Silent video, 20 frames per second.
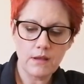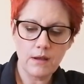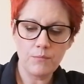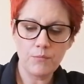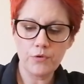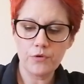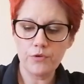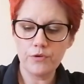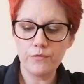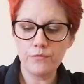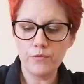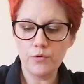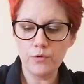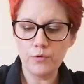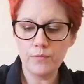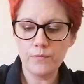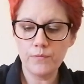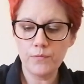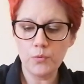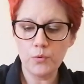And we're going to
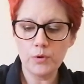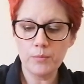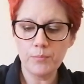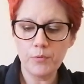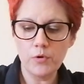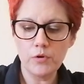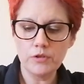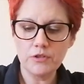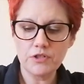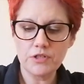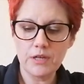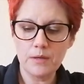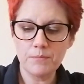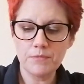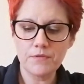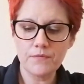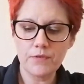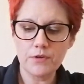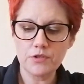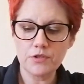roll 4 ball
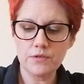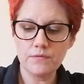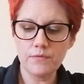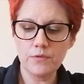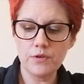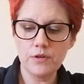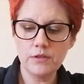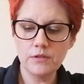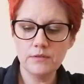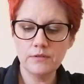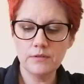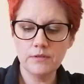shapes first of all.